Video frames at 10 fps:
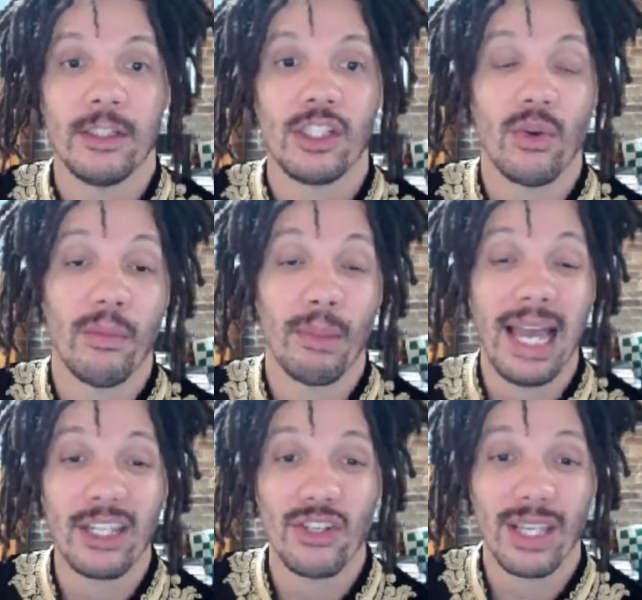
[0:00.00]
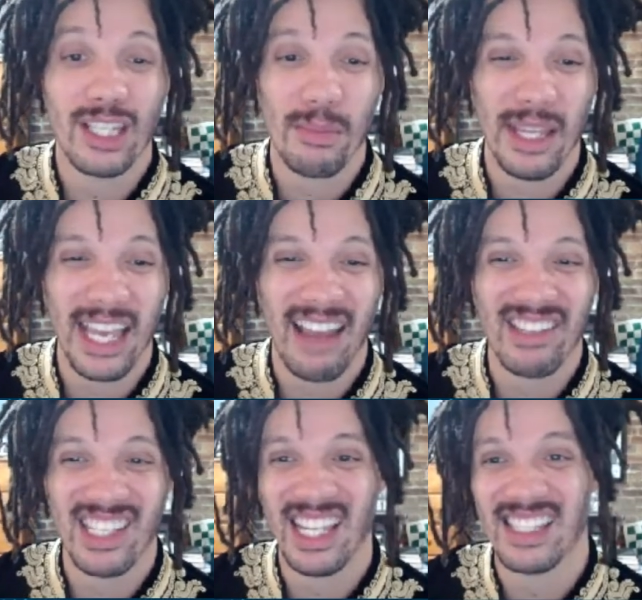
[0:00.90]
So black usually has to play
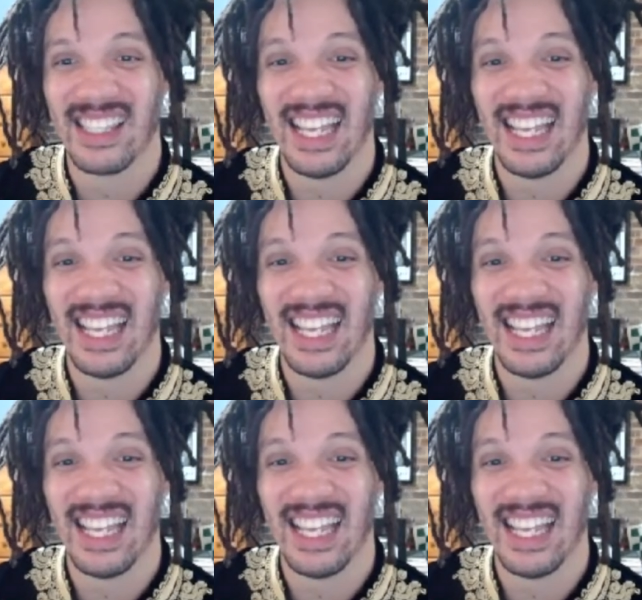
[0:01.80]
f6,